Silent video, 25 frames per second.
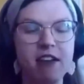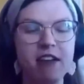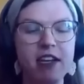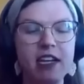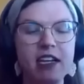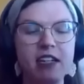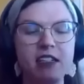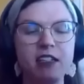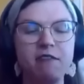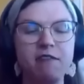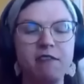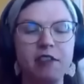
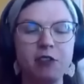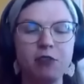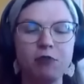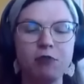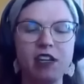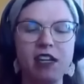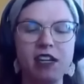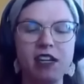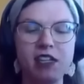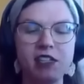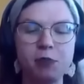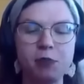latest
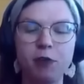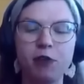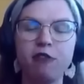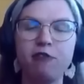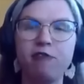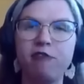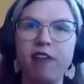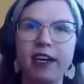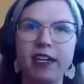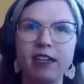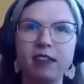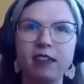explosive
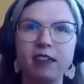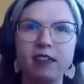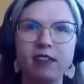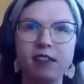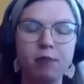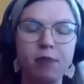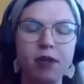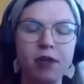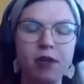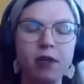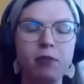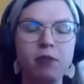interview
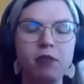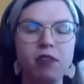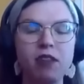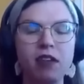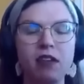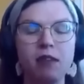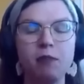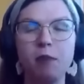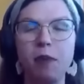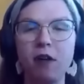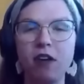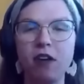with Peak
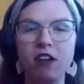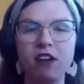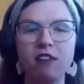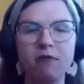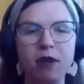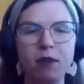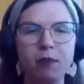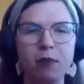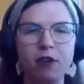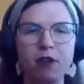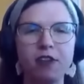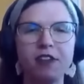
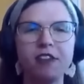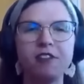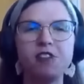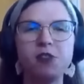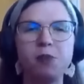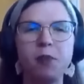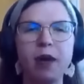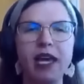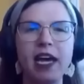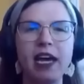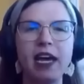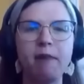Prosperity,
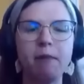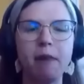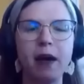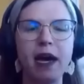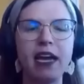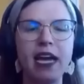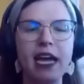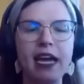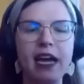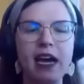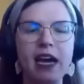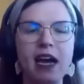renowned
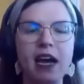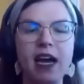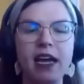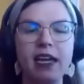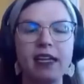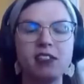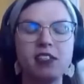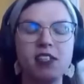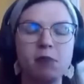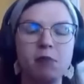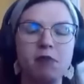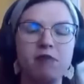
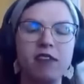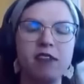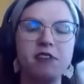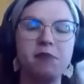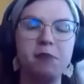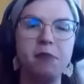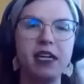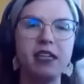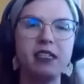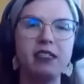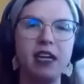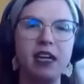investigative
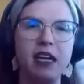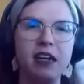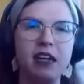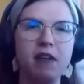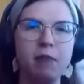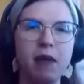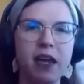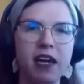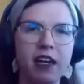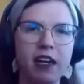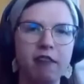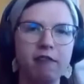journalist and
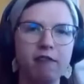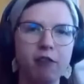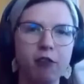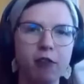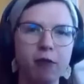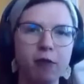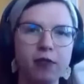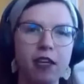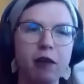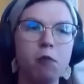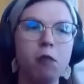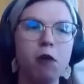
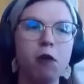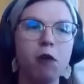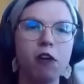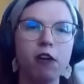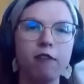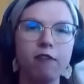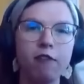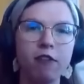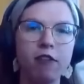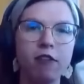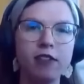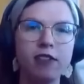author
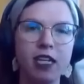Whitney